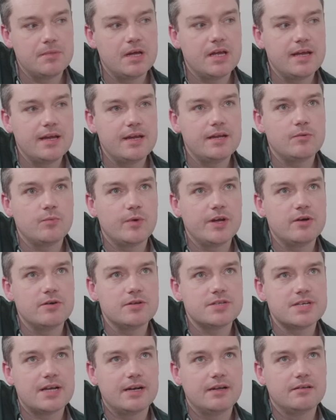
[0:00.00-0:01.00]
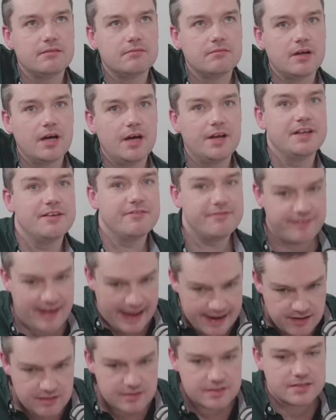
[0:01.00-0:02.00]
We are selling an
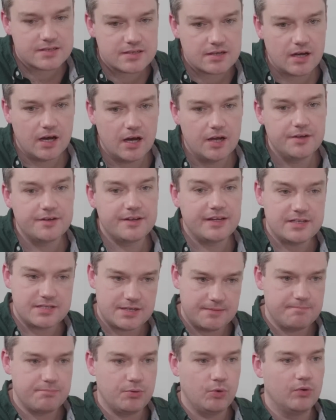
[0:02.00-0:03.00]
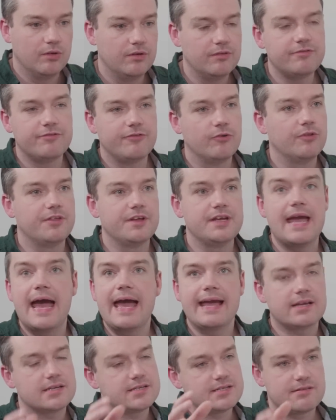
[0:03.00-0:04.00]
event, and it's important for the
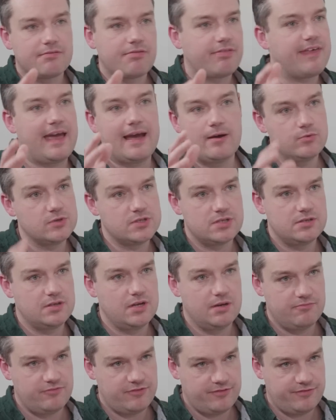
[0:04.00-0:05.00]
X thousand number